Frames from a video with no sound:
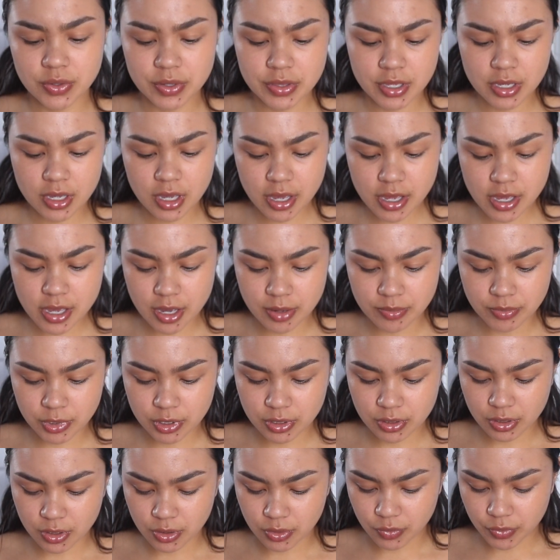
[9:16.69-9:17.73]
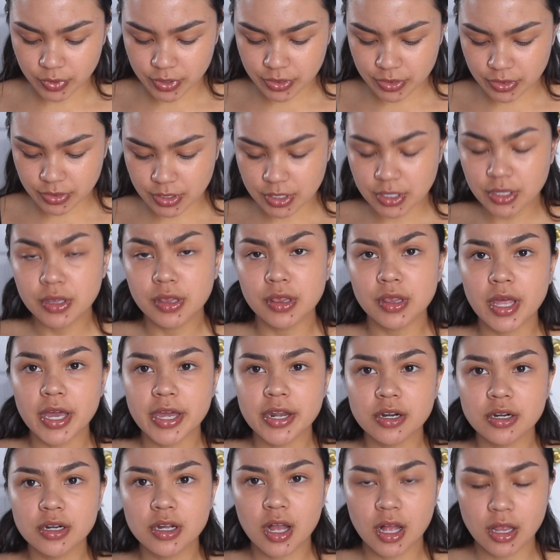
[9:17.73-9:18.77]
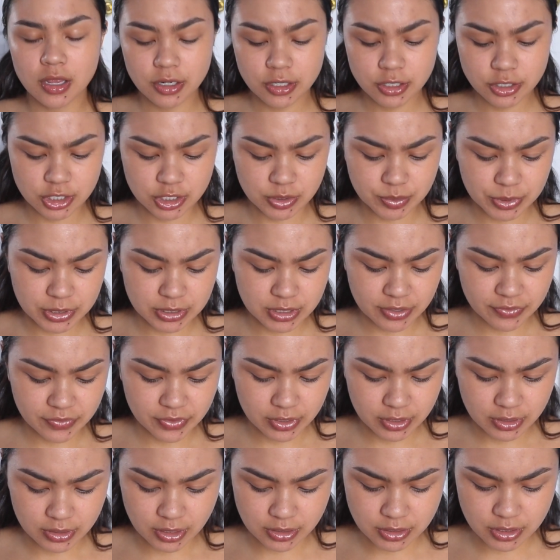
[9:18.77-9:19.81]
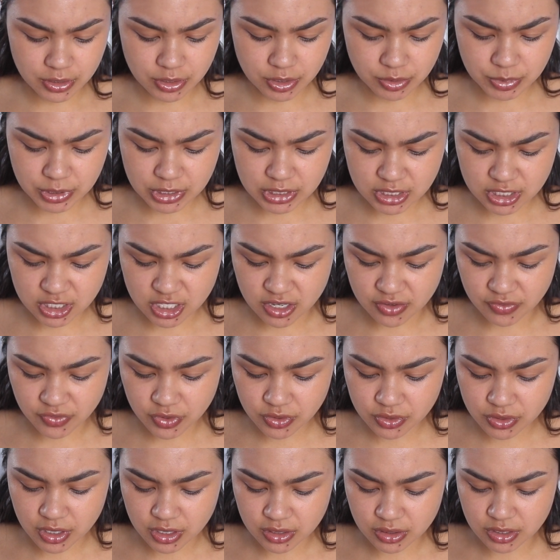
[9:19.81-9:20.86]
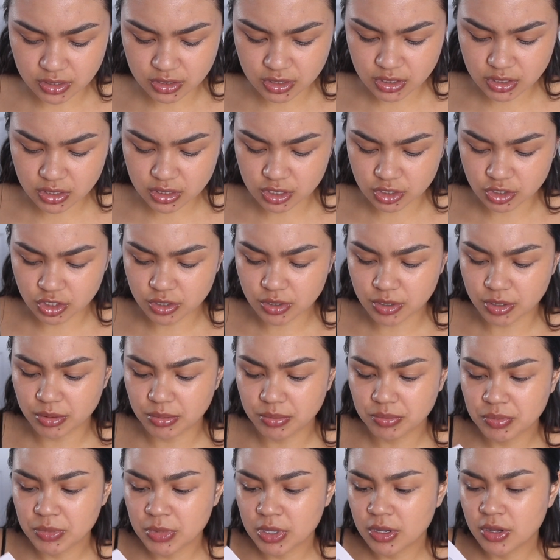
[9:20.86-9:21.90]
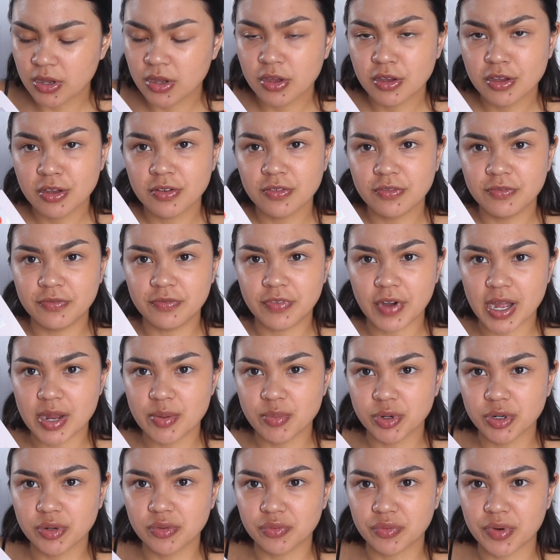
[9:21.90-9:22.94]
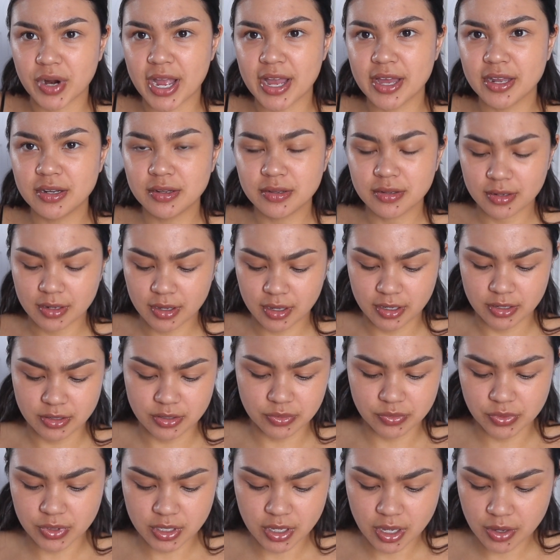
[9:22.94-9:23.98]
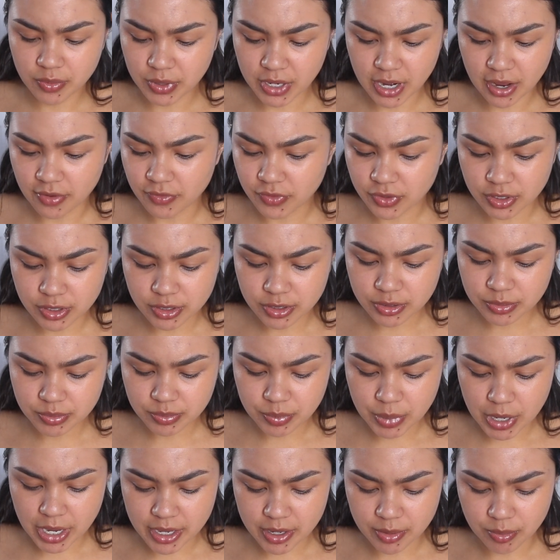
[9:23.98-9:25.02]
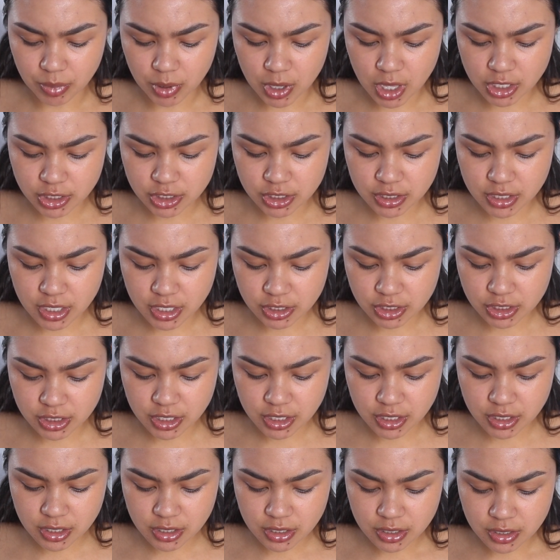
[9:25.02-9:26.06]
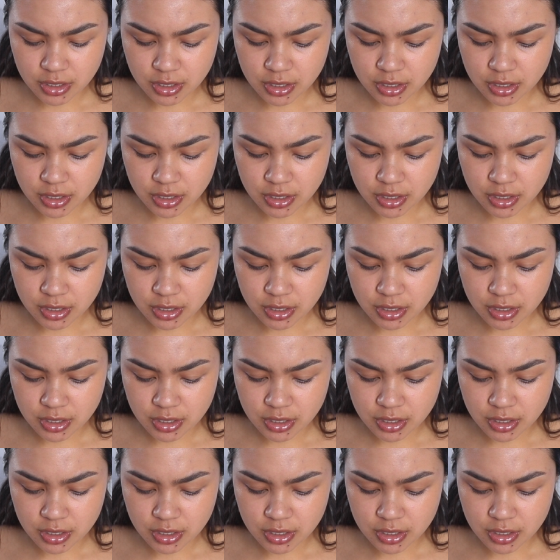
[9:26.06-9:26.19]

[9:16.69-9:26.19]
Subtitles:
I think I am gonna go with the lighter color just because I feel like that's a little bit safer. Like this is such a vibrant red. I don't think I would ever buy a blush in that shade.